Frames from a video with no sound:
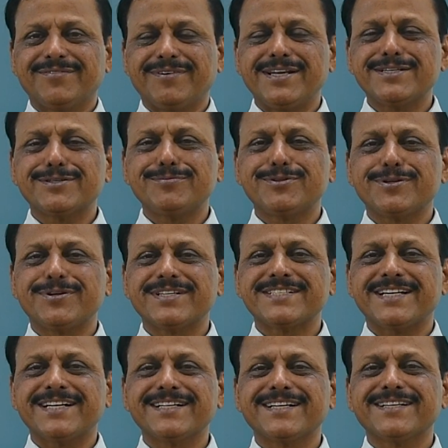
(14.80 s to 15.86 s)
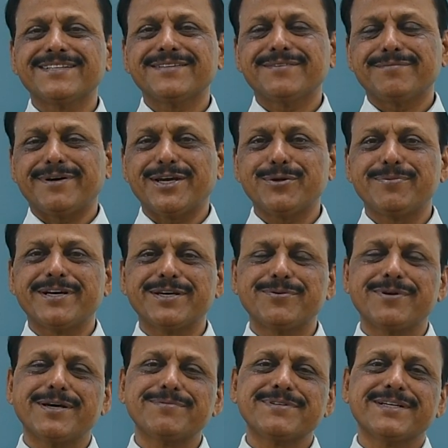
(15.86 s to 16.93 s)
Welcome to our channel Bio by
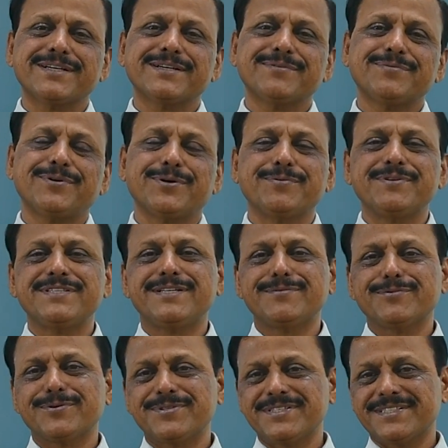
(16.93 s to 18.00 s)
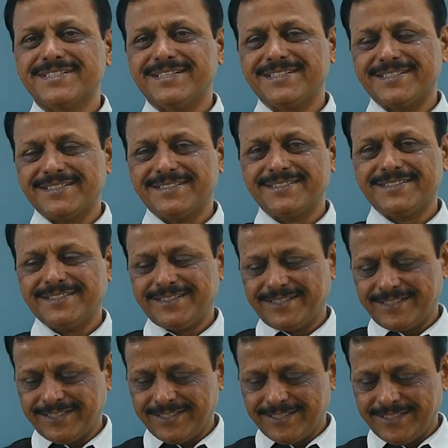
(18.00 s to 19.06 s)
Gulab Sir for Wisdom Coaching Center.
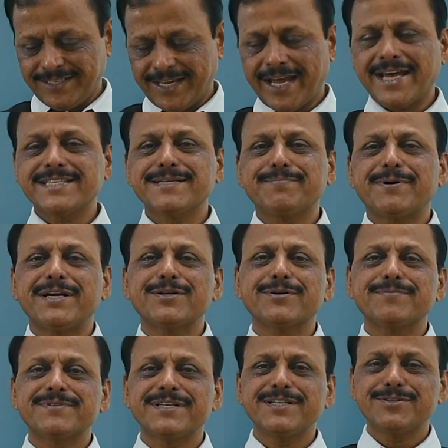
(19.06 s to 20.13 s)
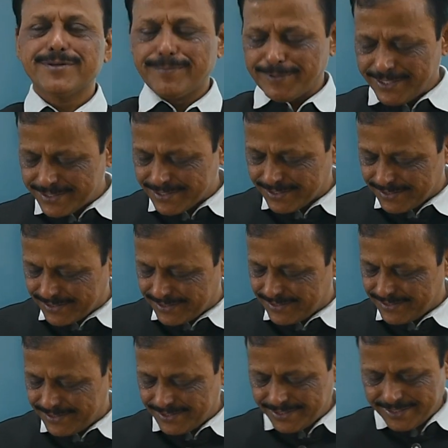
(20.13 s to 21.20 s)
As a part of series of lectures,
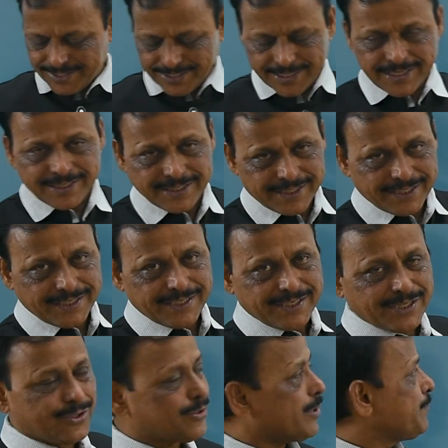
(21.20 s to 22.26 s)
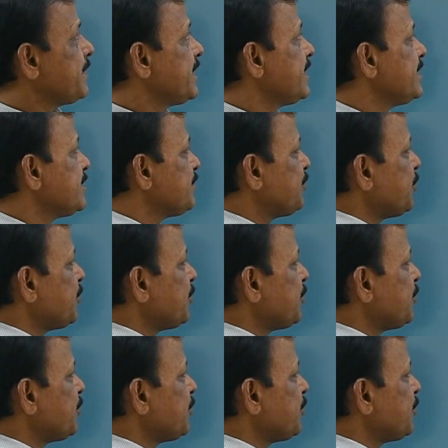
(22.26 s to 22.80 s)
the topic is